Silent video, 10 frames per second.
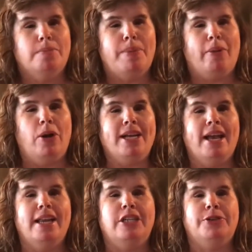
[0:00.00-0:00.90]
By what
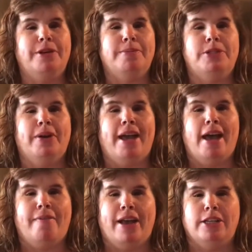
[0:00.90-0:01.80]
kind of dreams do I
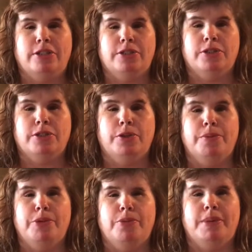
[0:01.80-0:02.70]
have? I
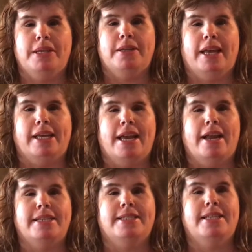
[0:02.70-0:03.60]
assume you mean can
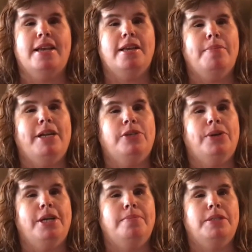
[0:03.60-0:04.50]
I see in my
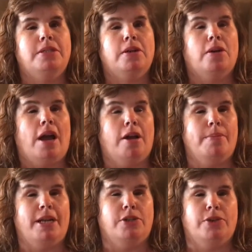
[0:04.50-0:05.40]
dreams, or how do
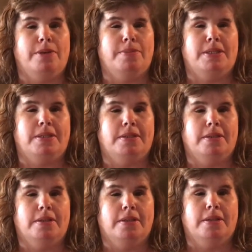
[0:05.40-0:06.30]
my dreams
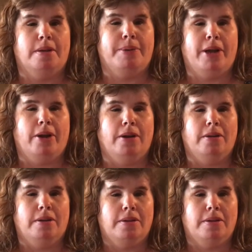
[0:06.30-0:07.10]
appear?